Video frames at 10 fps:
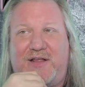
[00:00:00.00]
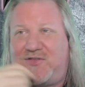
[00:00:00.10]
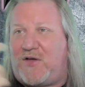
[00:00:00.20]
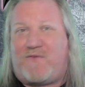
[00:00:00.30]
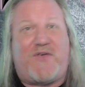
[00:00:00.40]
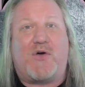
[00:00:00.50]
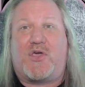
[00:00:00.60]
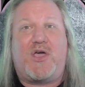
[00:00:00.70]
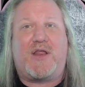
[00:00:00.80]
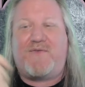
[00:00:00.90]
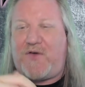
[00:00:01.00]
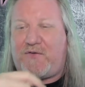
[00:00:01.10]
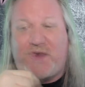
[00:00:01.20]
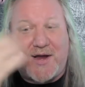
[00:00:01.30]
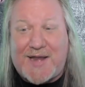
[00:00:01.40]
It still felt good. It
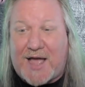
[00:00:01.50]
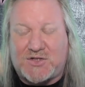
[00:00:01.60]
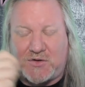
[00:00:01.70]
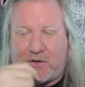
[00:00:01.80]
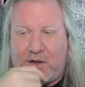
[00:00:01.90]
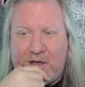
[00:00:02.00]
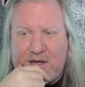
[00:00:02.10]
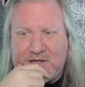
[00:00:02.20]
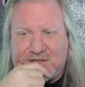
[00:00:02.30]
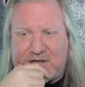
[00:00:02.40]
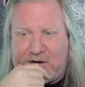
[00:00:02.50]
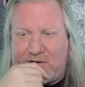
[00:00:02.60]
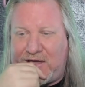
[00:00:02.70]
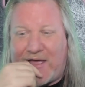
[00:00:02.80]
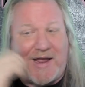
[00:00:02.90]
felt very natural. So,
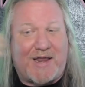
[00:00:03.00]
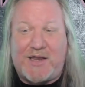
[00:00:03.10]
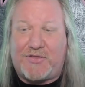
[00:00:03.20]
yeah, I got